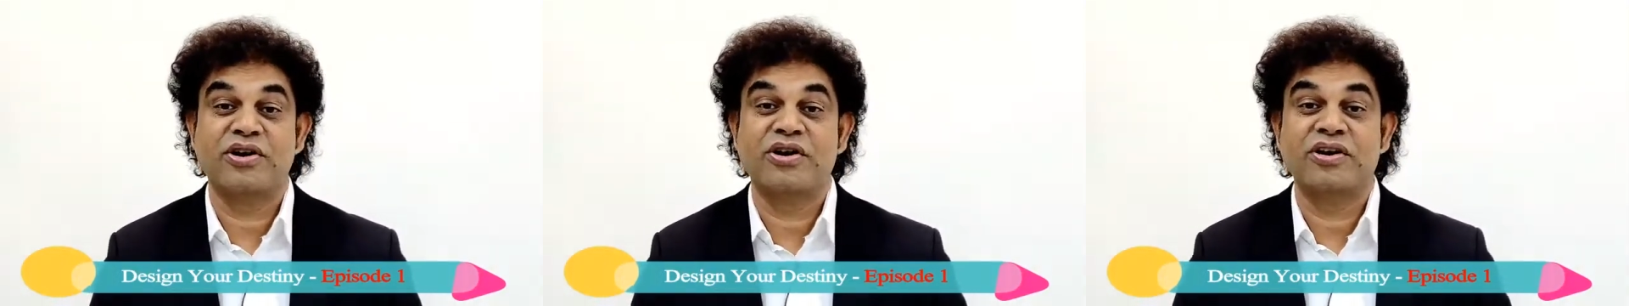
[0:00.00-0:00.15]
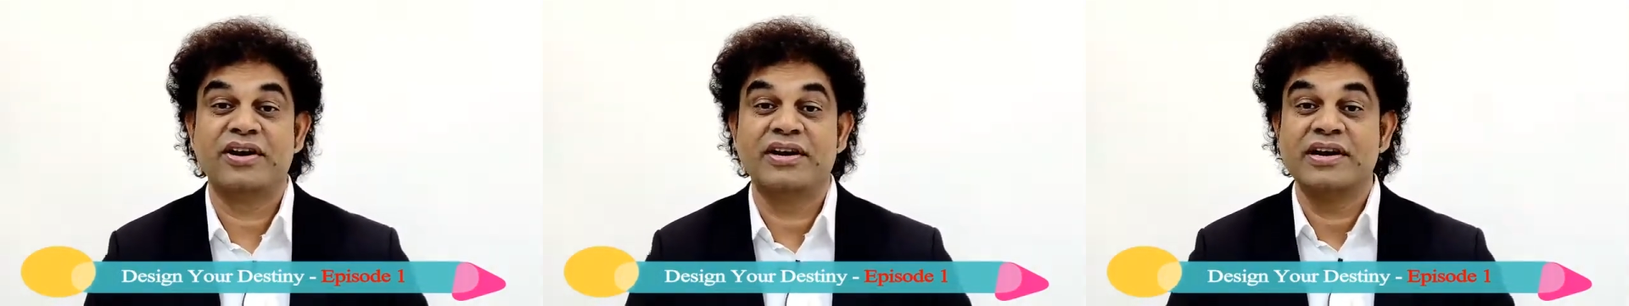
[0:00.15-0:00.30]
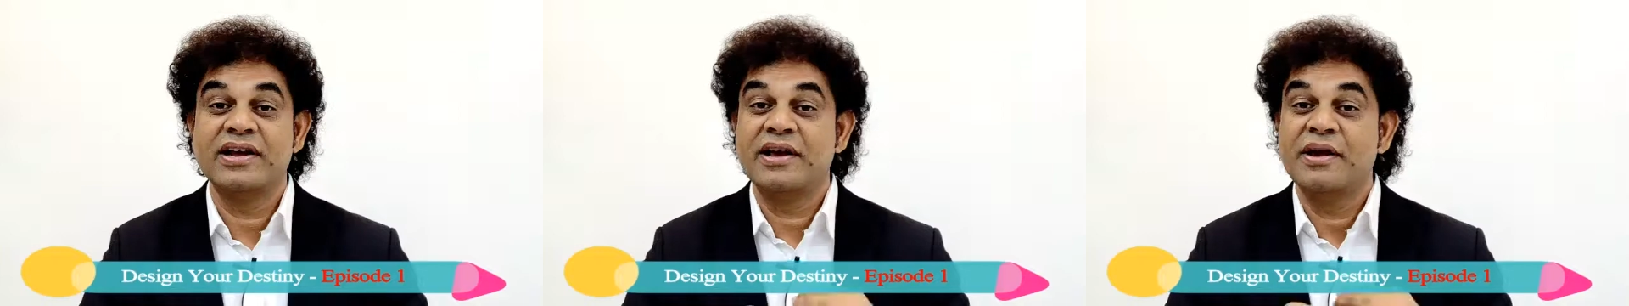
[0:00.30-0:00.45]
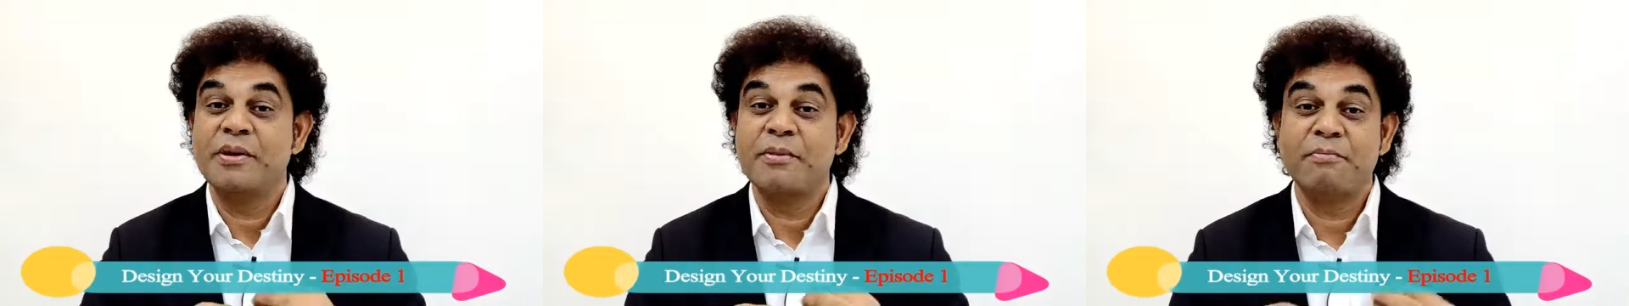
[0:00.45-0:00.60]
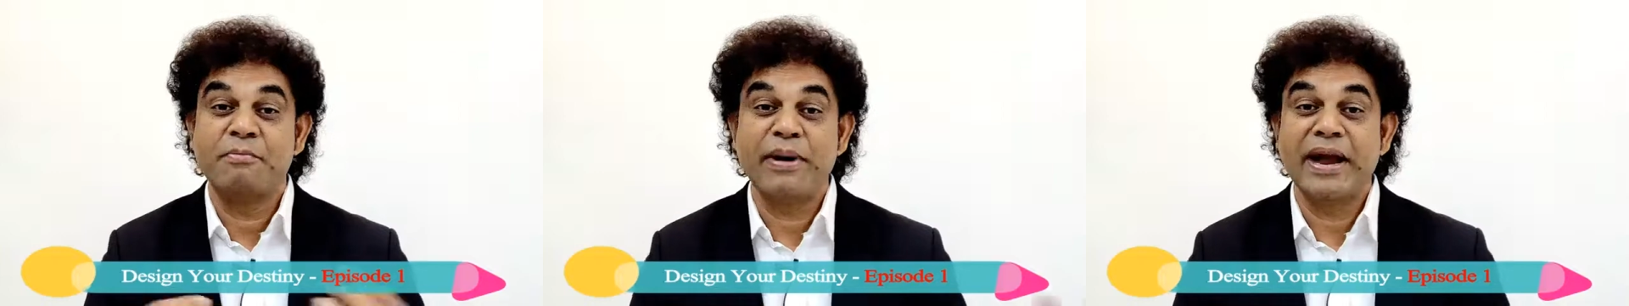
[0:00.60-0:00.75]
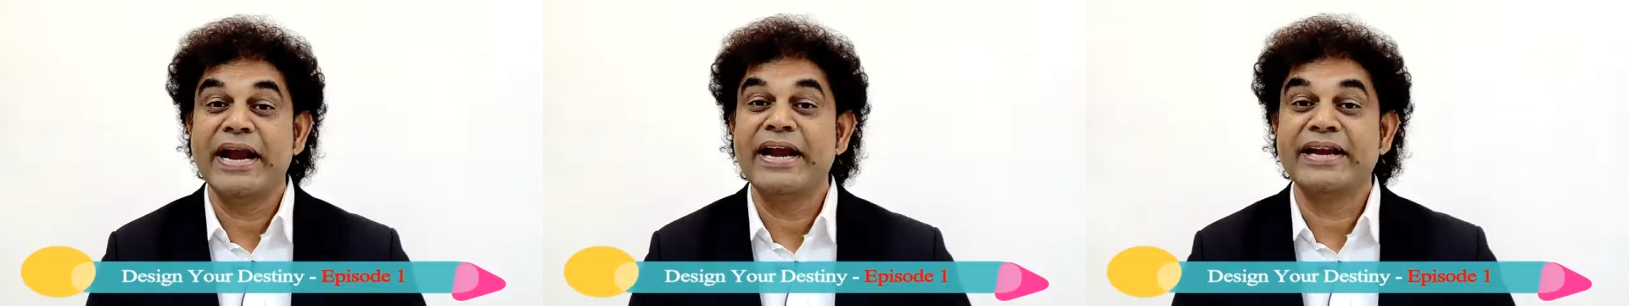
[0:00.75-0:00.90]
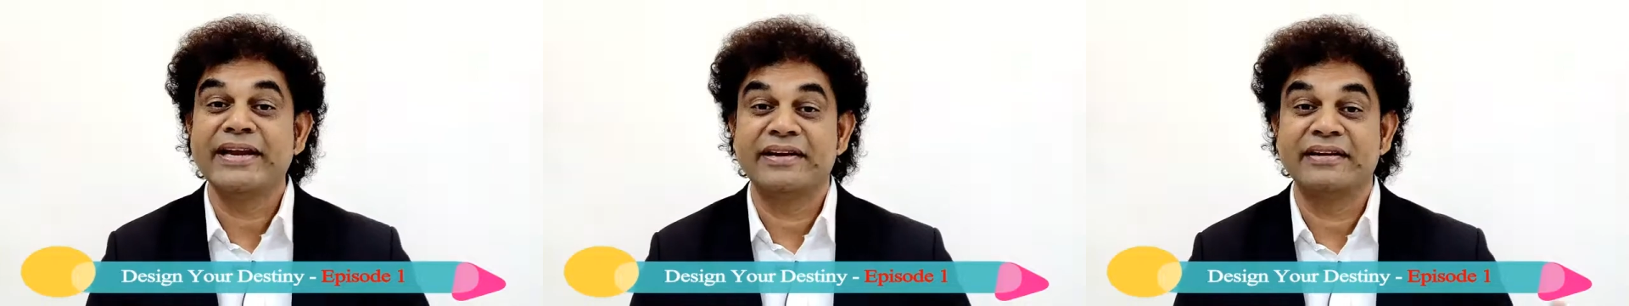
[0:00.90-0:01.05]
or
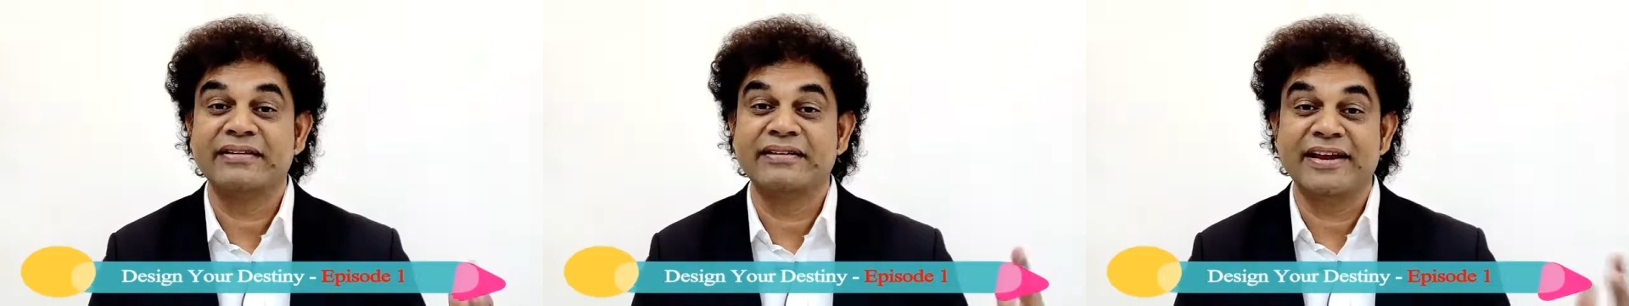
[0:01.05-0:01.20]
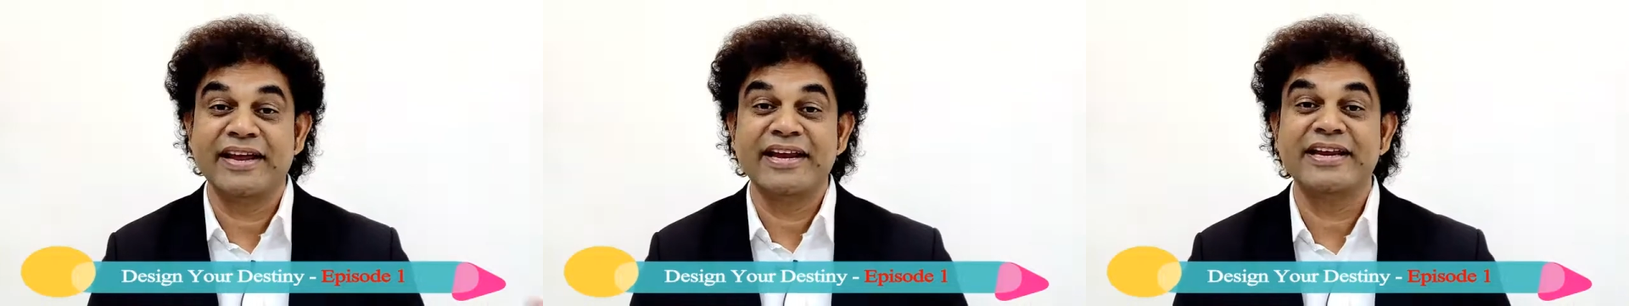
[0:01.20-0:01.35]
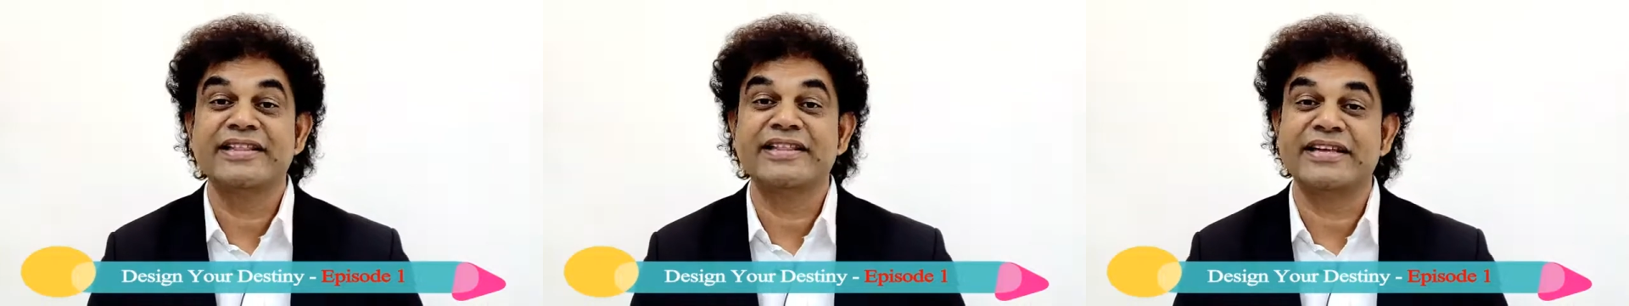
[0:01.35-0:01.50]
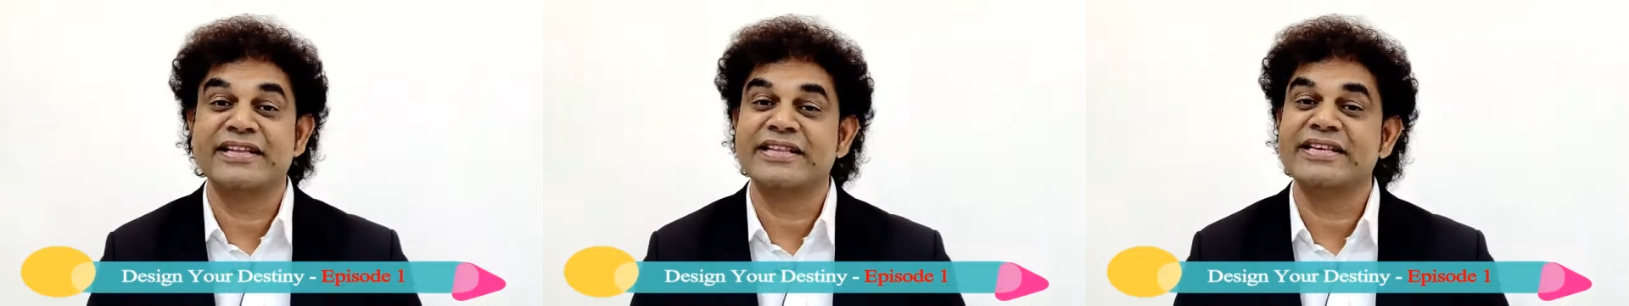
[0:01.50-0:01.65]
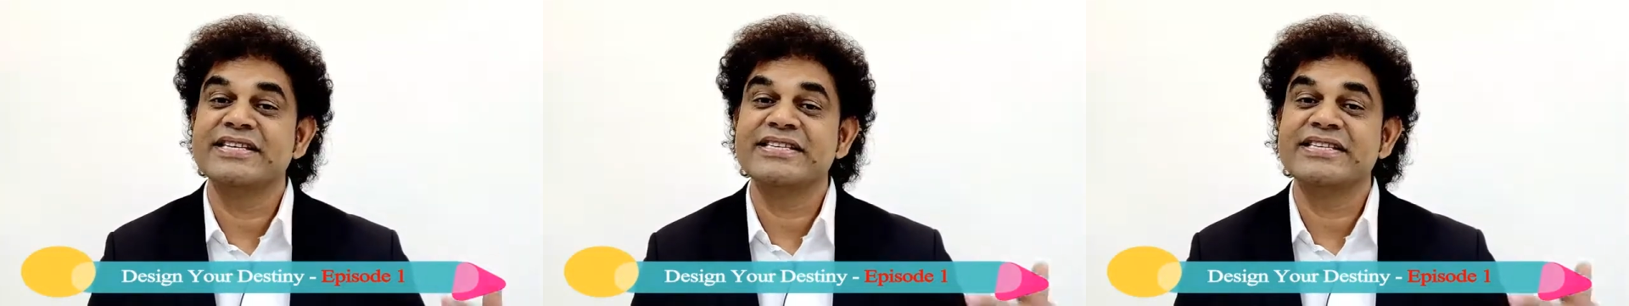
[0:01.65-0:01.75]
painter, anything.